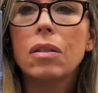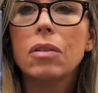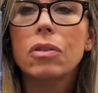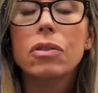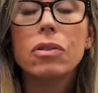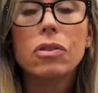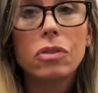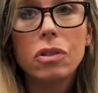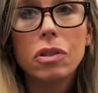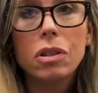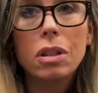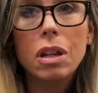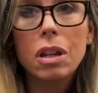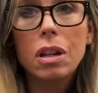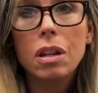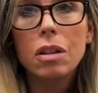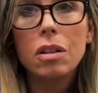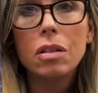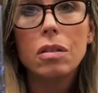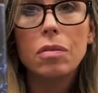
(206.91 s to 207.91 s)
or you just need
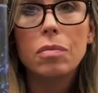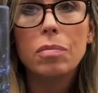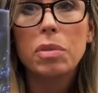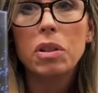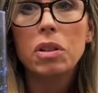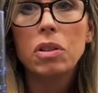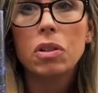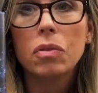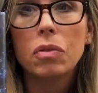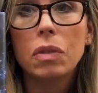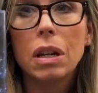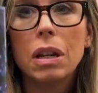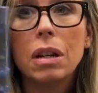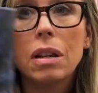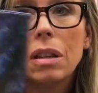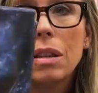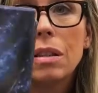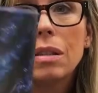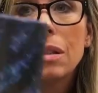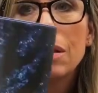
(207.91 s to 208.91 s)
a new book to read,
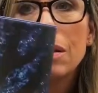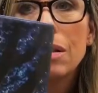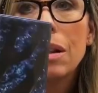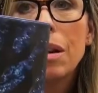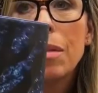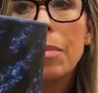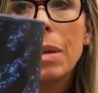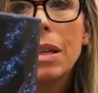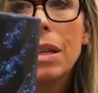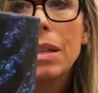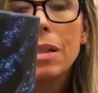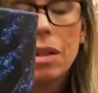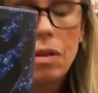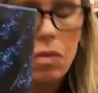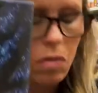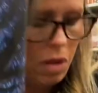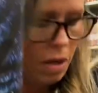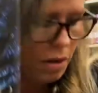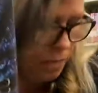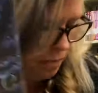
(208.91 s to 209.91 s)
this is an amazing
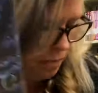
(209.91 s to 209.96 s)
one.